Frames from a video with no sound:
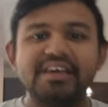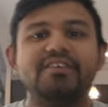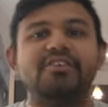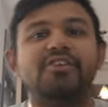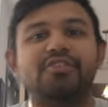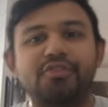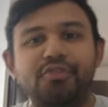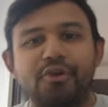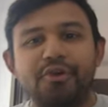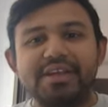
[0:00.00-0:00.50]
to
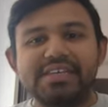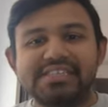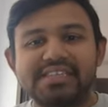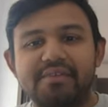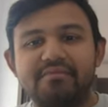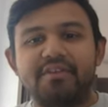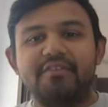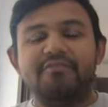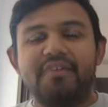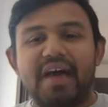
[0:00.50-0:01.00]

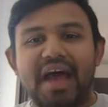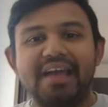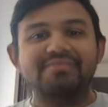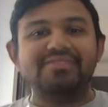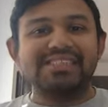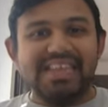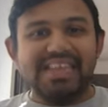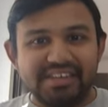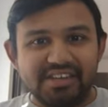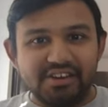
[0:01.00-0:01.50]
thirty-seven point five
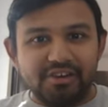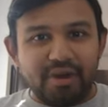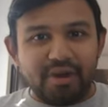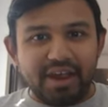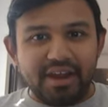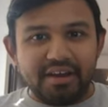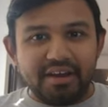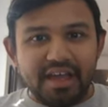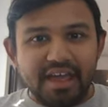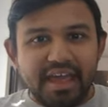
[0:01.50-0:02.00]
centigrade.